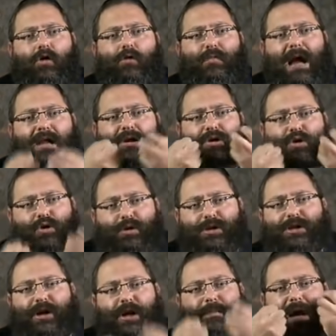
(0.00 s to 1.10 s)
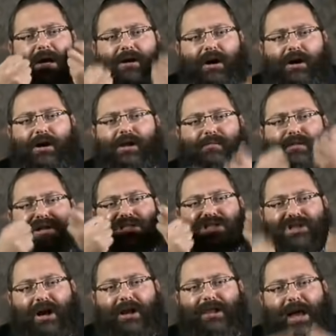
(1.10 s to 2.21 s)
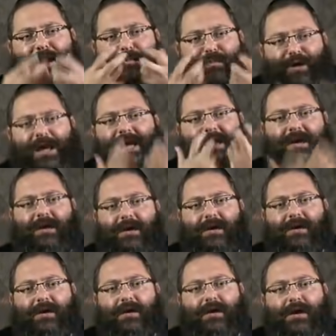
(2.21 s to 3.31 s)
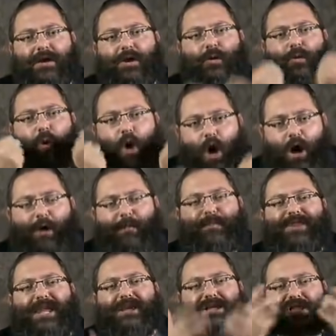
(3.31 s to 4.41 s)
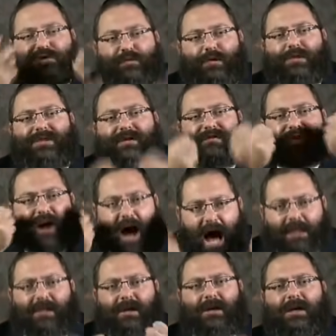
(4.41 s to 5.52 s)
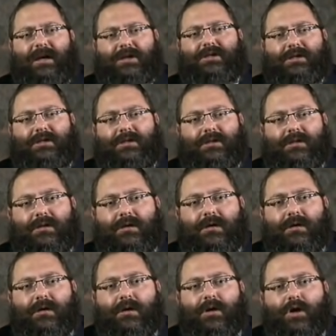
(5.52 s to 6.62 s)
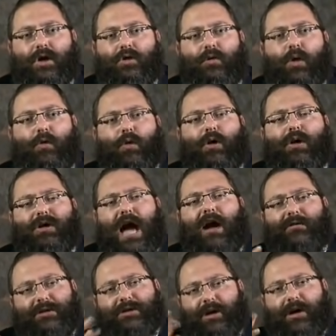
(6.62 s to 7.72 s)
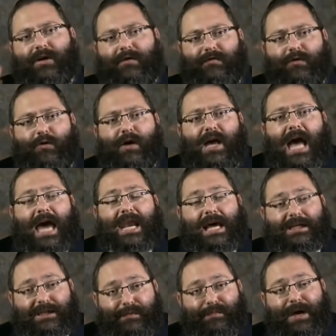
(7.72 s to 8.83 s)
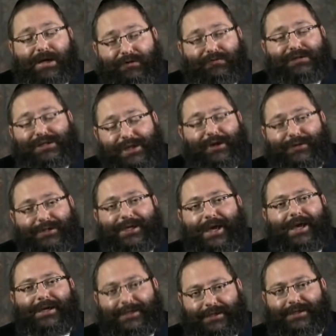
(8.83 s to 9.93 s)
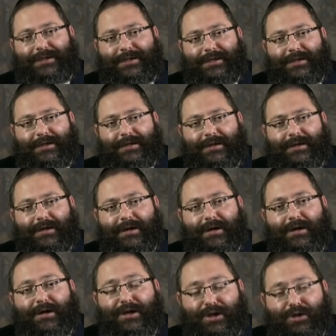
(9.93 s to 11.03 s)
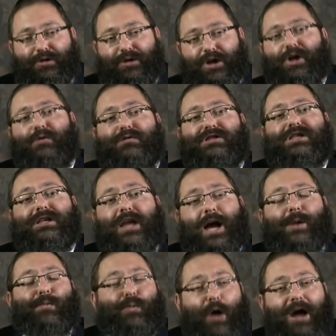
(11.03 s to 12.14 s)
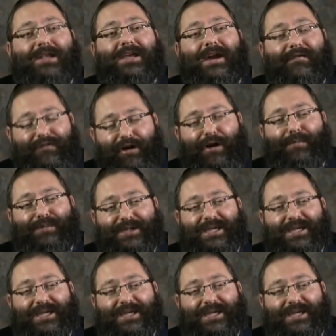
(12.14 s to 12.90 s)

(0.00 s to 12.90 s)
Umalchusoi b'kol mashal, and bring the warmth and the truth of godliness to a world outside of you. And as the Medrash there says concerning Yerushalayim, why did Avram